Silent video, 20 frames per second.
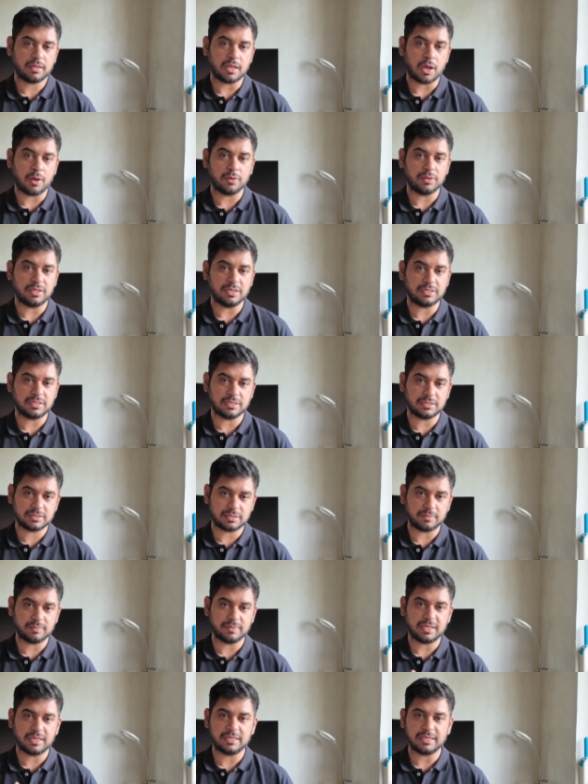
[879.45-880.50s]
Now this is
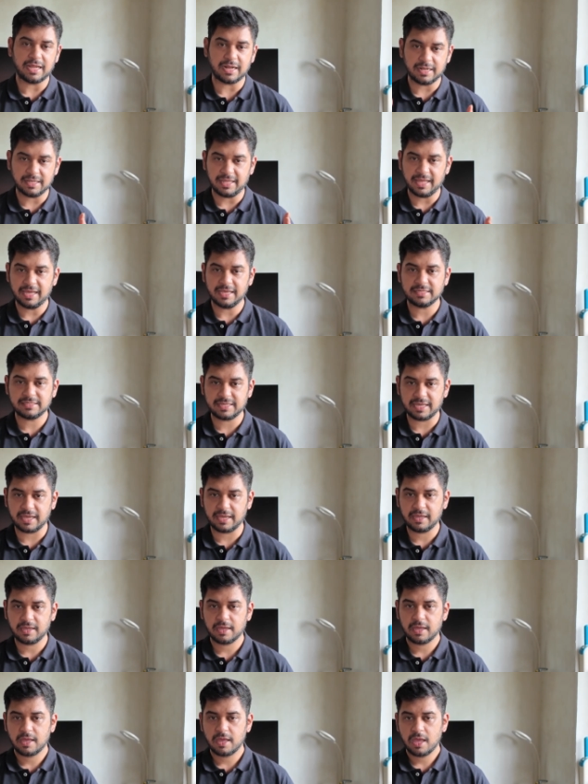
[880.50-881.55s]
something that they are
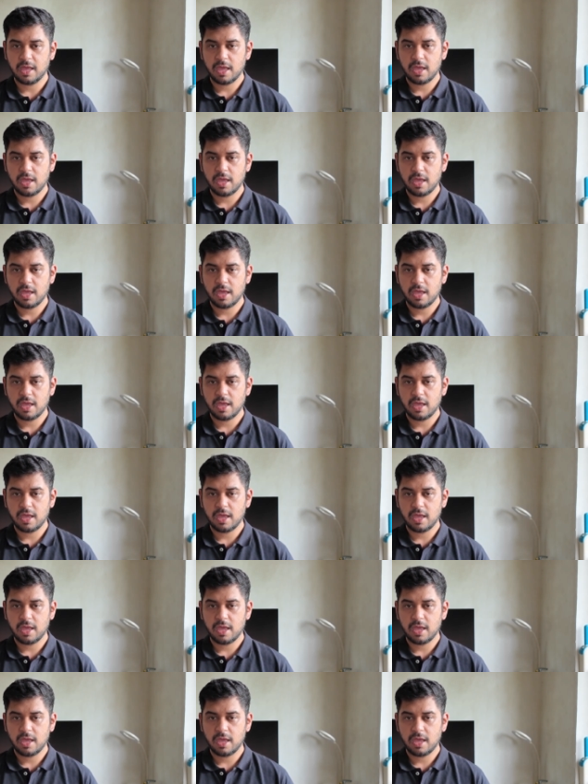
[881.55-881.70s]
saying.